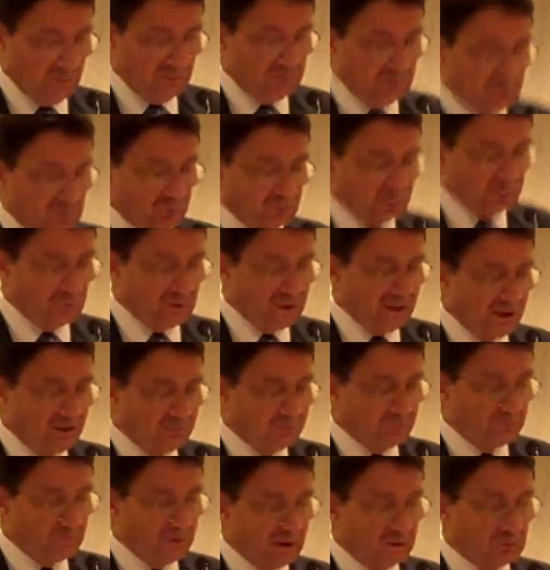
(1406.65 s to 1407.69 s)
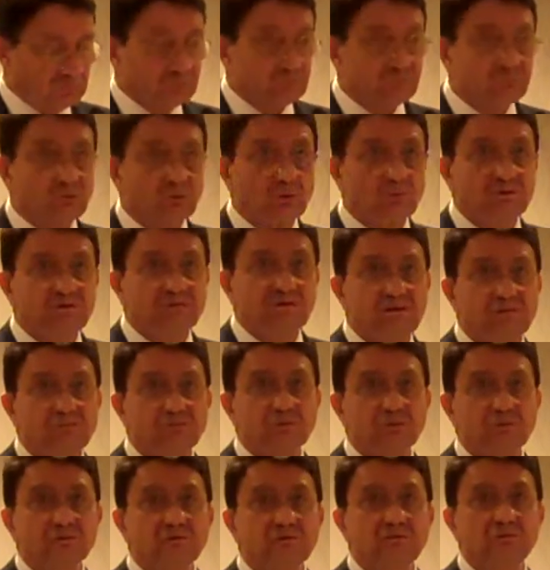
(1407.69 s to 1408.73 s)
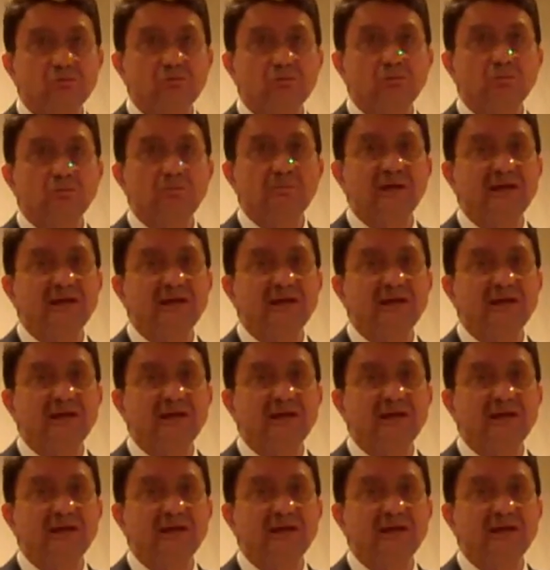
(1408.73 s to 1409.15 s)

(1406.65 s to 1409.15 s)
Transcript: because we have about 42